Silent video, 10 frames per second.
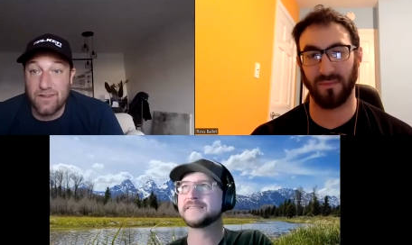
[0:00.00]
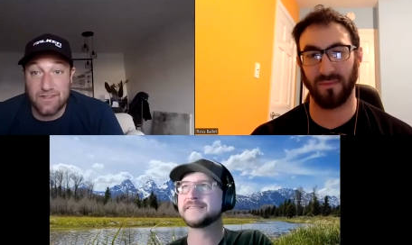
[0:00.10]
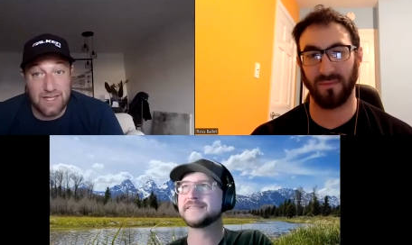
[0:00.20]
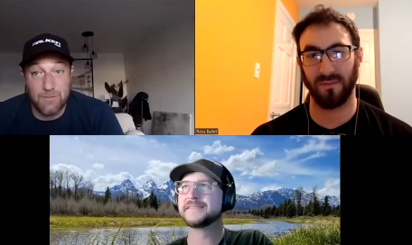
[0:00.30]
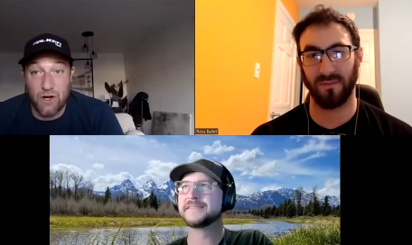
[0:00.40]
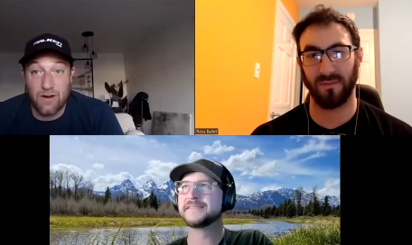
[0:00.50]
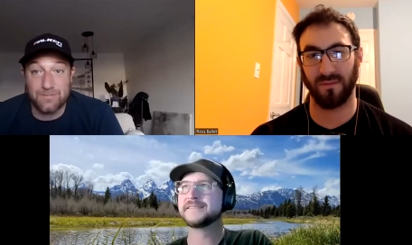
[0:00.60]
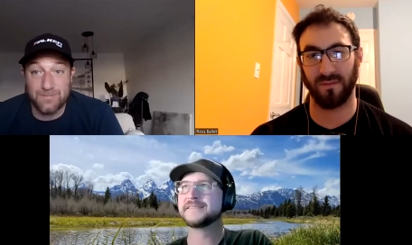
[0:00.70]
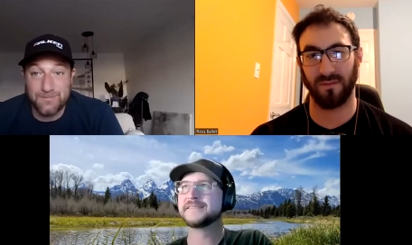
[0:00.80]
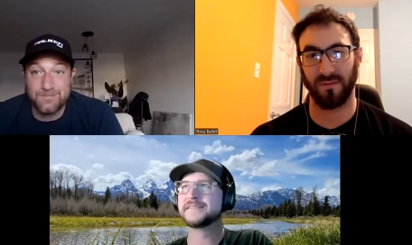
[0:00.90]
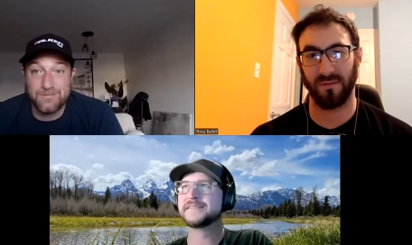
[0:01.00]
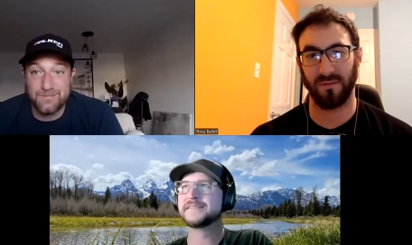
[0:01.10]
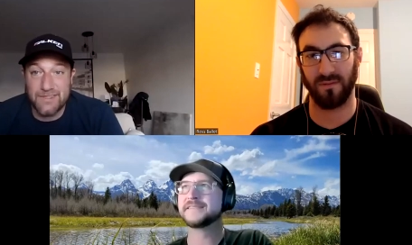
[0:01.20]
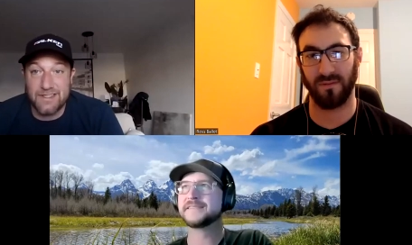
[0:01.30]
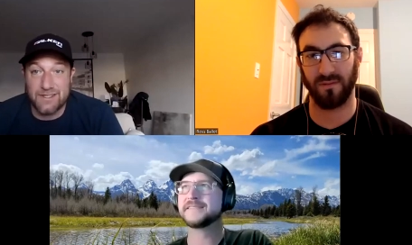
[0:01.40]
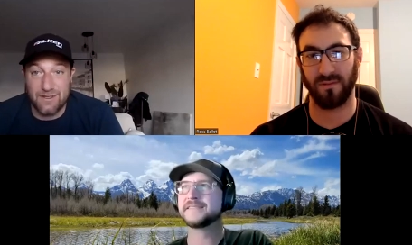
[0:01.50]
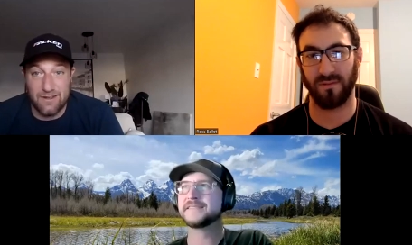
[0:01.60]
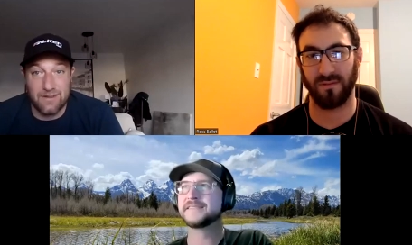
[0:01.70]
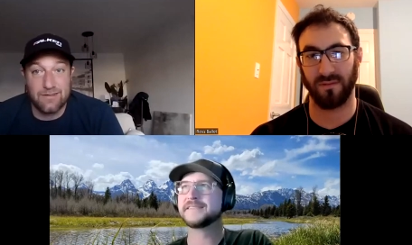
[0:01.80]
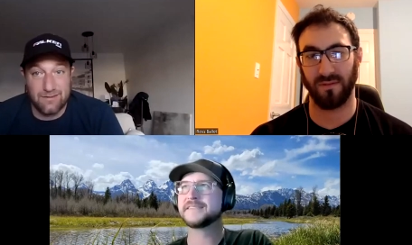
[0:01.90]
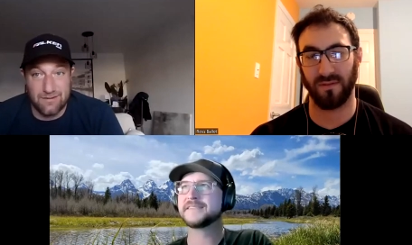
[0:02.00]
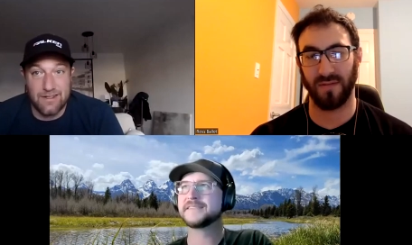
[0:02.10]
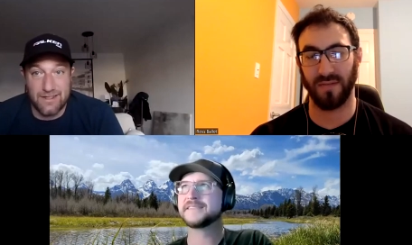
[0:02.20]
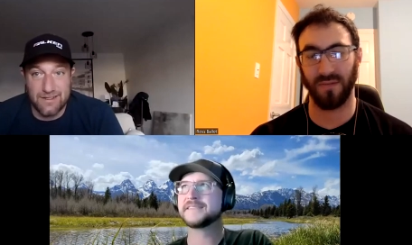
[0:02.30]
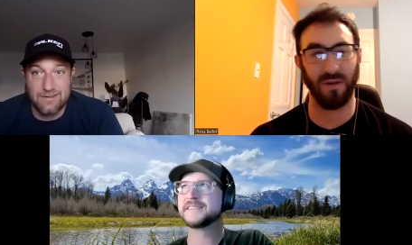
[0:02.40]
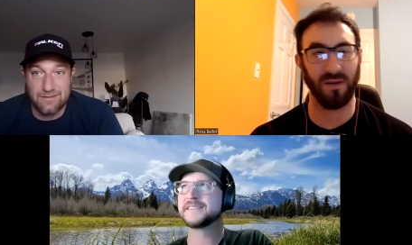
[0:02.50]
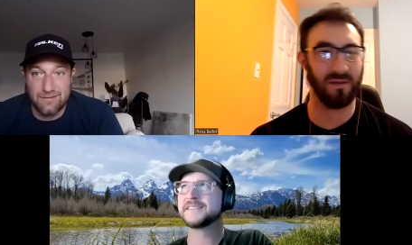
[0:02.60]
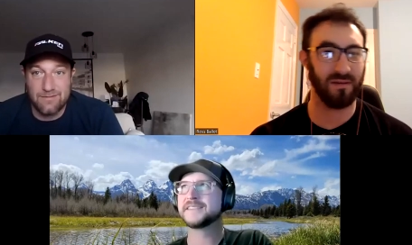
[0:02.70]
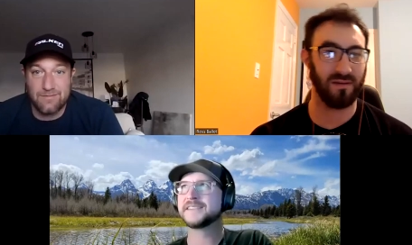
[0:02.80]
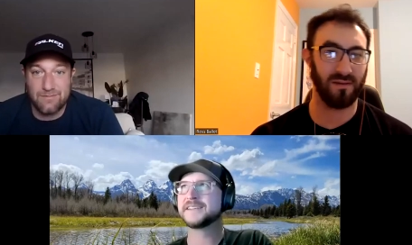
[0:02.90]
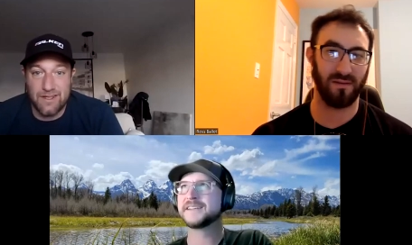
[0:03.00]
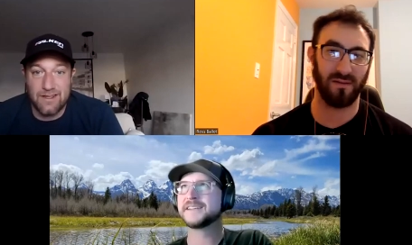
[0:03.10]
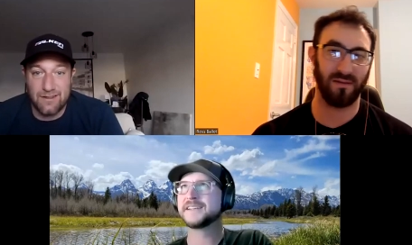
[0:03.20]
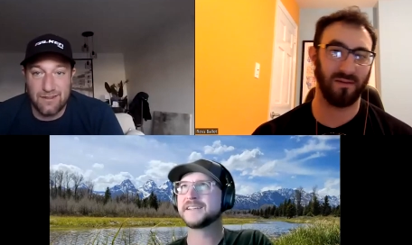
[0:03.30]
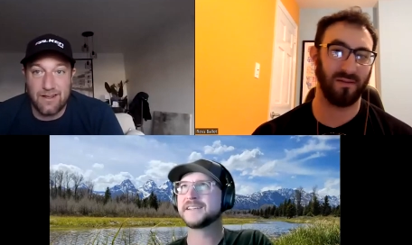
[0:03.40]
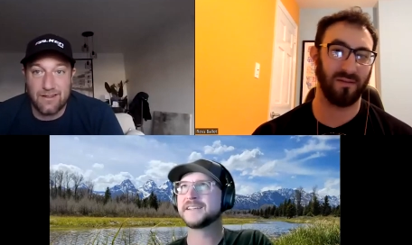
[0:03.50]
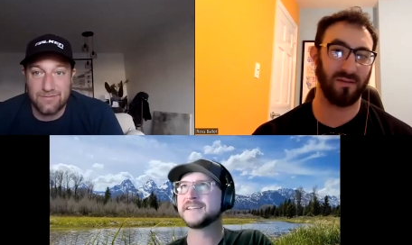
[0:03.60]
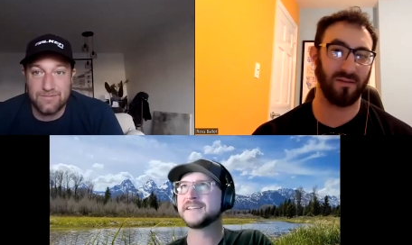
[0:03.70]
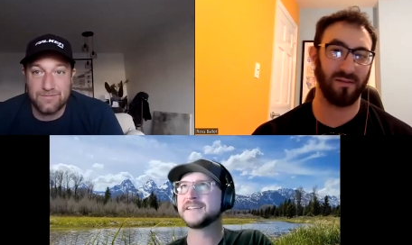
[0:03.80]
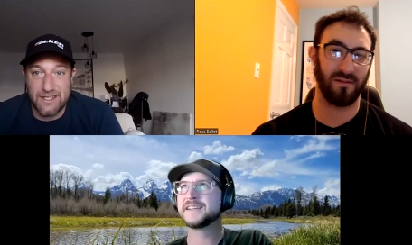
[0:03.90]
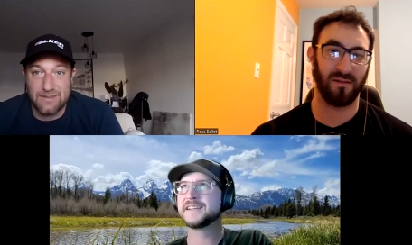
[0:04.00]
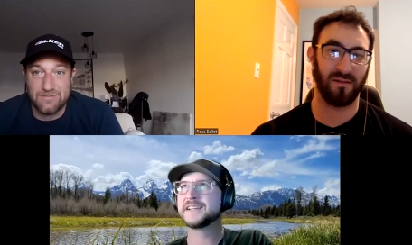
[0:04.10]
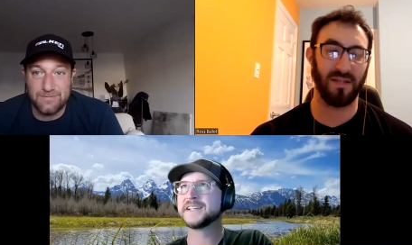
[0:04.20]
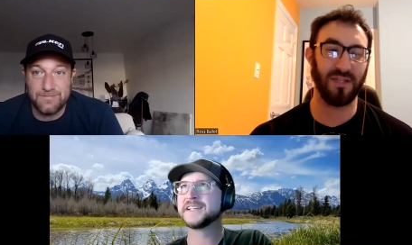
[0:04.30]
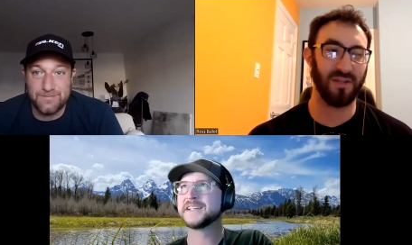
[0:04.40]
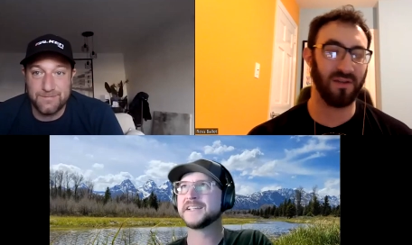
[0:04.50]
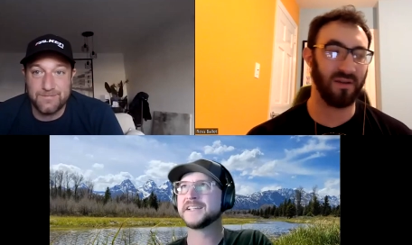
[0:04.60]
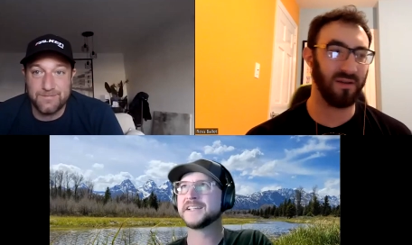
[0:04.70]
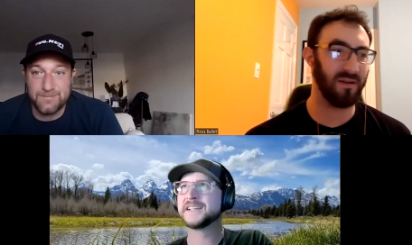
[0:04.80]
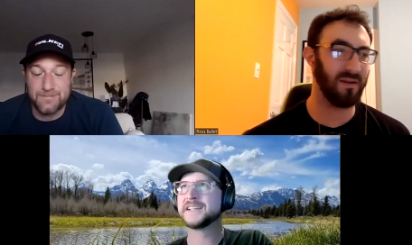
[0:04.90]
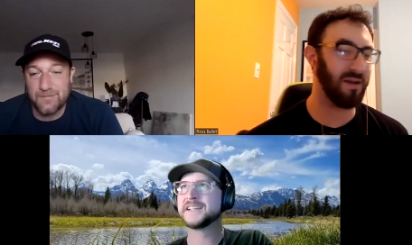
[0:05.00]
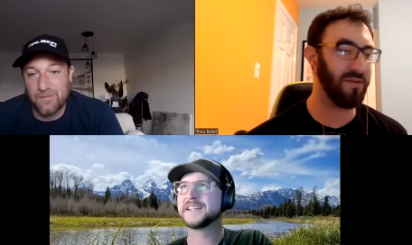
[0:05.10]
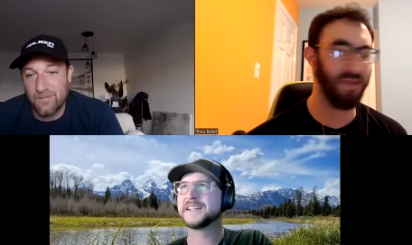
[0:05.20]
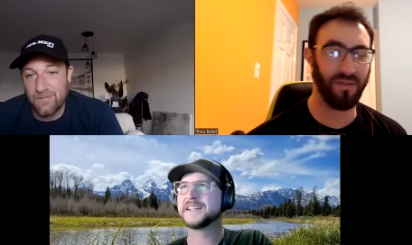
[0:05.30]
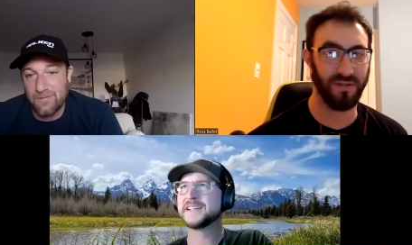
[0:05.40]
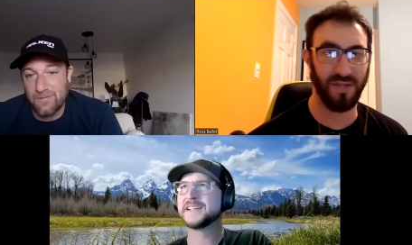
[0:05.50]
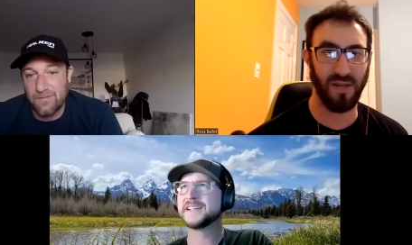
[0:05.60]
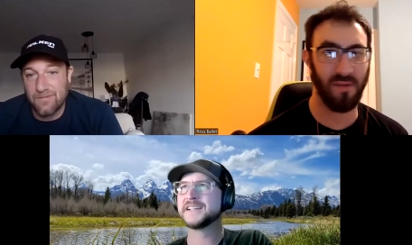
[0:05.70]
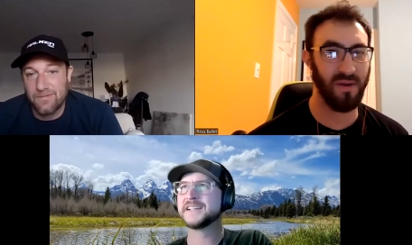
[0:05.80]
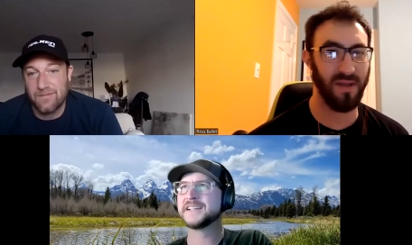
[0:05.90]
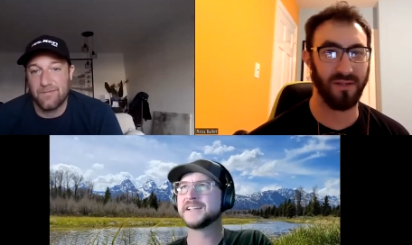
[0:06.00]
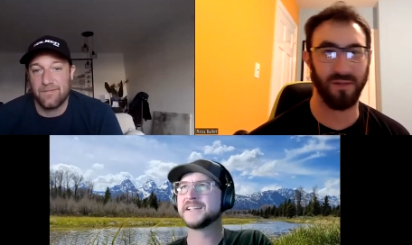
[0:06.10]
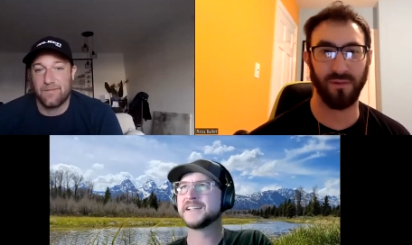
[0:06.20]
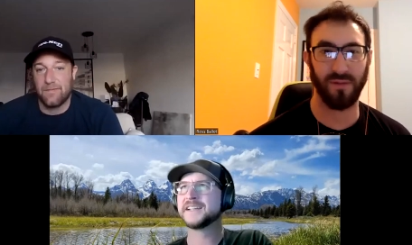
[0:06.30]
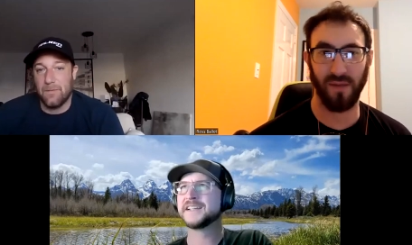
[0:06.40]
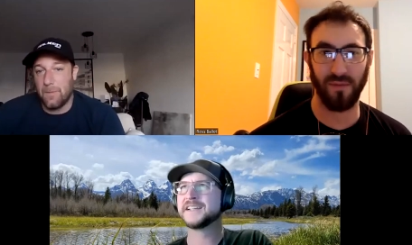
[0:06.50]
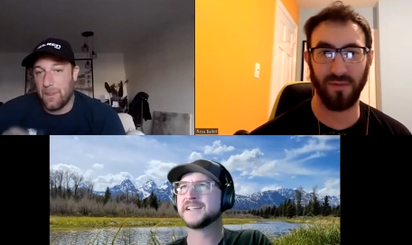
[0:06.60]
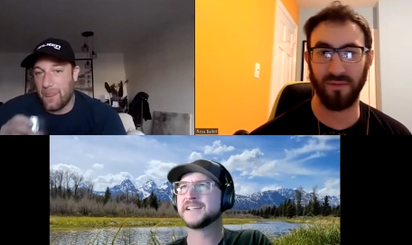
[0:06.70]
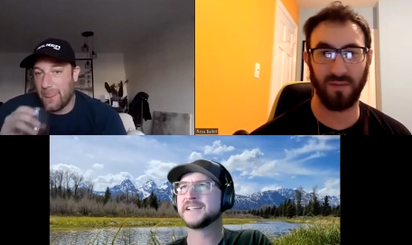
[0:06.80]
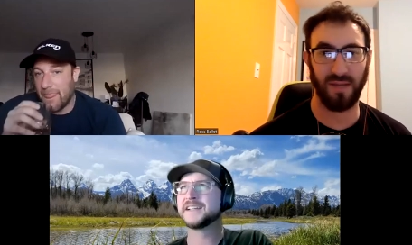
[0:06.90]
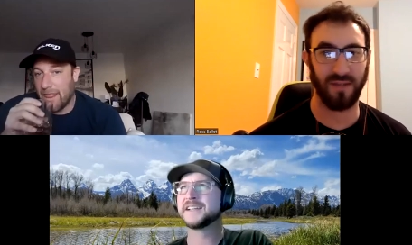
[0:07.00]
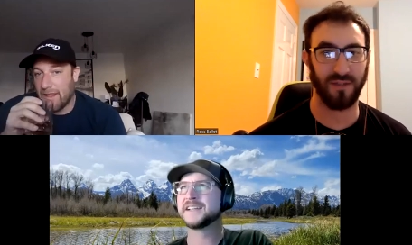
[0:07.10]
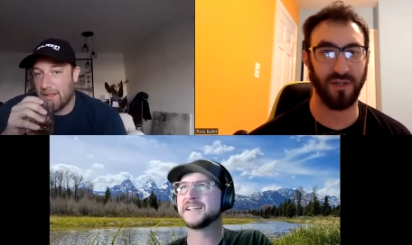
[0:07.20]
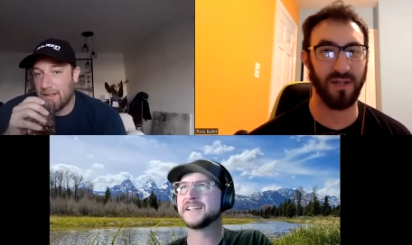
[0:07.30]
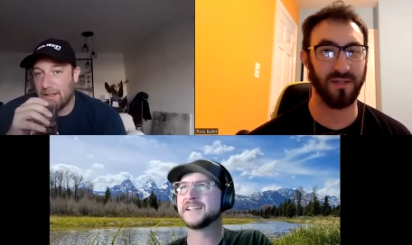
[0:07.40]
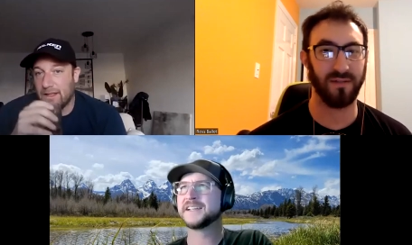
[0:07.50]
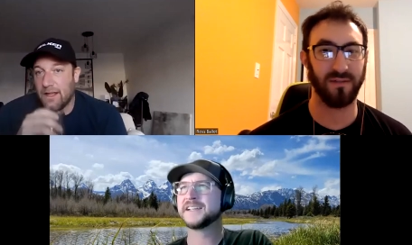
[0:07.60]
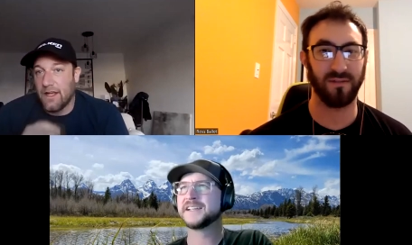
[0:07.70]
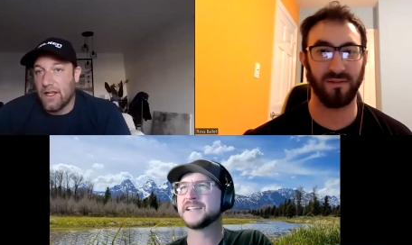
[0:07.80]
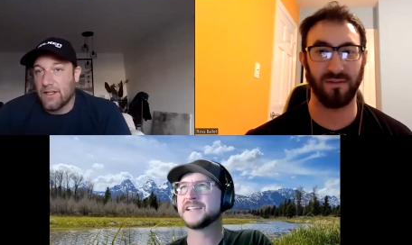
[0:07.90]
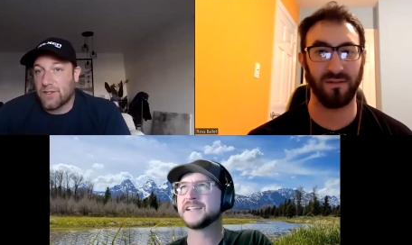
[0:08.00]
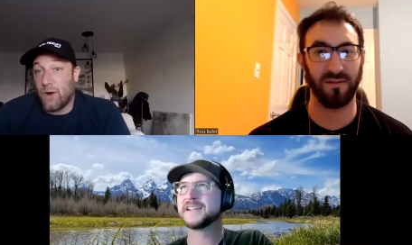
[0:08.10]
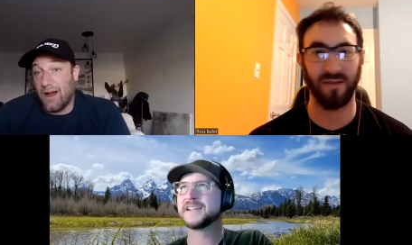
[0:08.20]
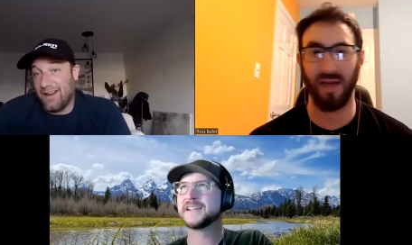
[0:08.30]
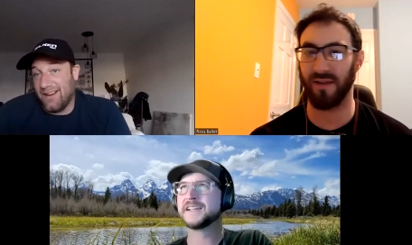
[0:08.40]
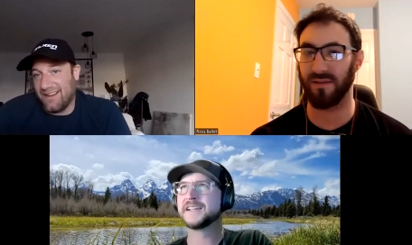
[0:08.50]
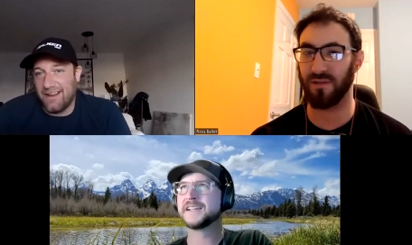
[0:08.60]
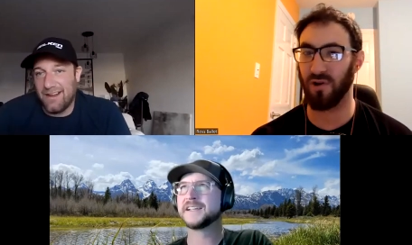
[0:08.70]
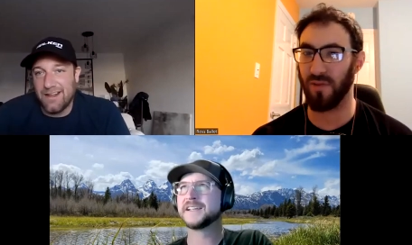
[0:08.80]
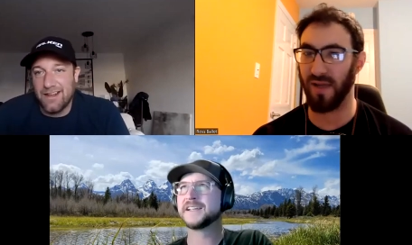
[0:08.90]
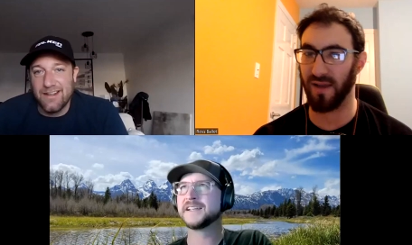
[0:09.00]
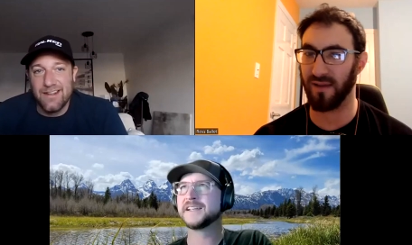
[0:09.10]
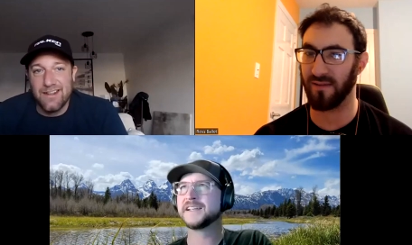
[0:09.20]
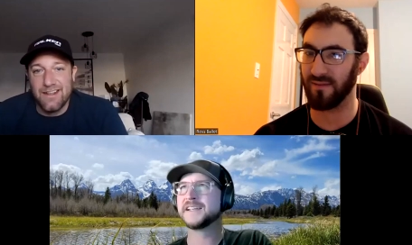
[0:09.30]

Speaker 1: Same car. It's that's it's wild. a lot. Yeah.
Speaker 2: Is there? I don't think there's anybody else doing that with XJs. So not on the tarmac.